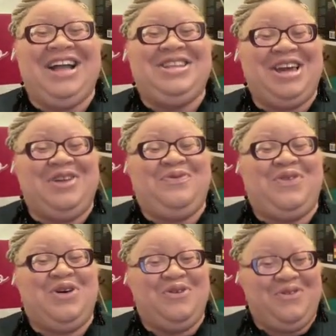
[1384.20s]
did
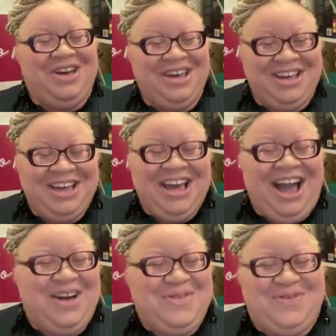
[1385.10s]
feel
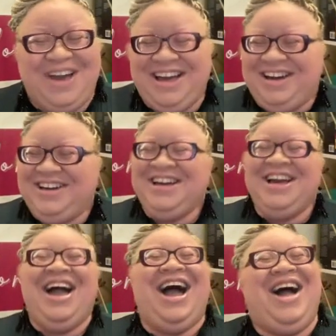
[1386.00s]

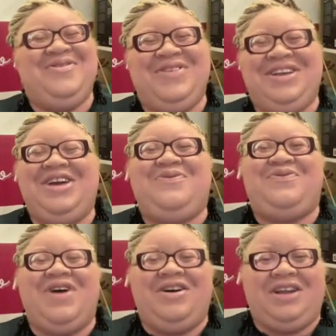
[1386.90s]
I really
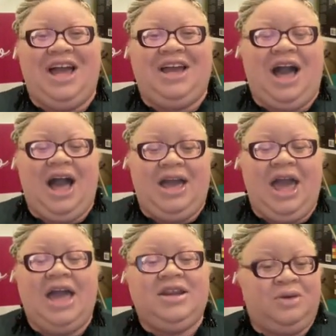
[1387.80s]
felt like I
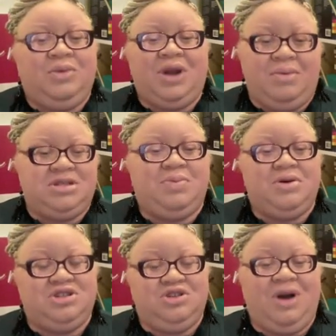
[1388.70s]
had done what I was
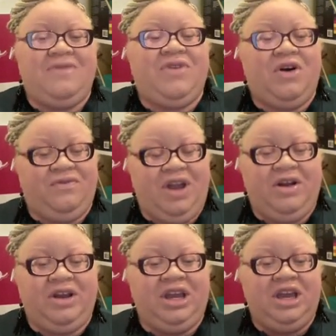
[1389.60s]
supposed to do. It felt
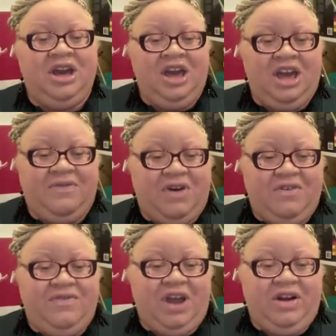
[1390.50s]

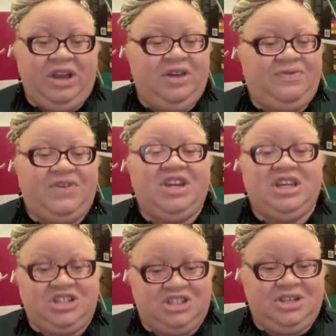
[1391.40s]
very
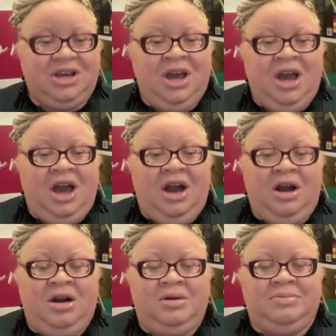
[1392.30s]
finished.
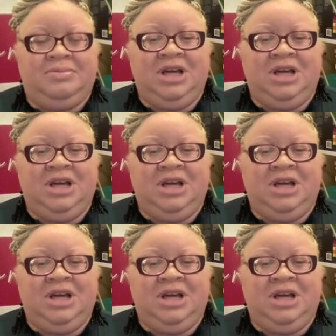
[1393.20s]
I